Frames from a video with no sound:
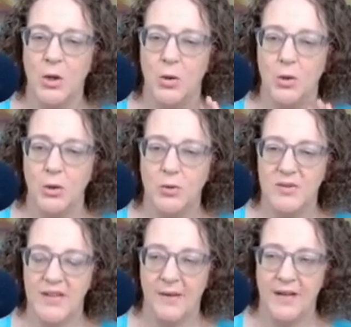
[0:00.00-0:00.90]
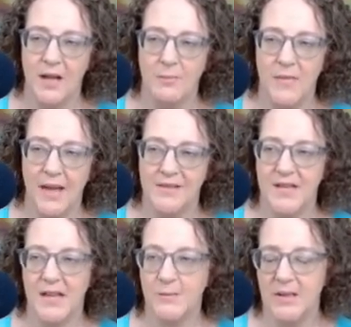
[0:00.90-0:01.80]
or who was having unmet
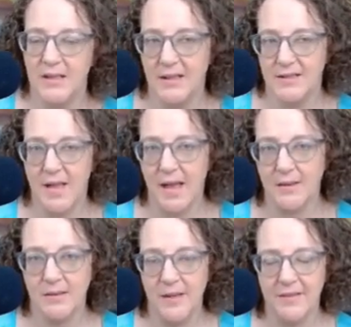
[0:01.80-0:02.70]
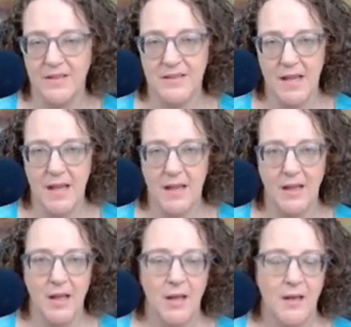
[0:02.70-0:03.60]
attachment needs that given day.